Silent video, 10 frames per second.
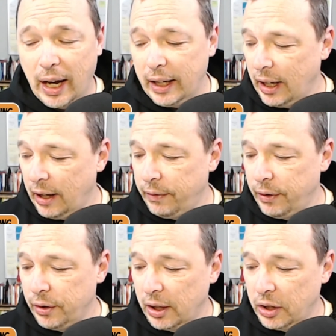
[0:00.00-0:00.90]
I can give
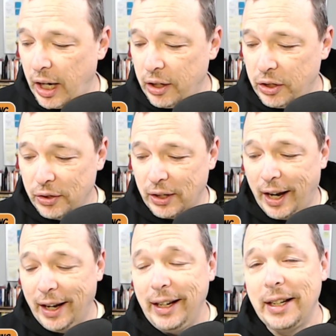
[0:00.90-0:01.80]
you suggestions.
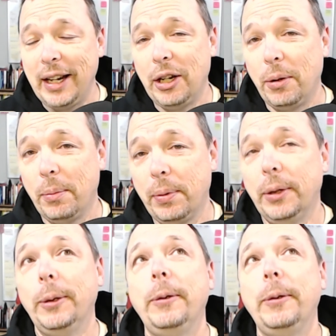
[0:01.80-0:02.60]
I can help.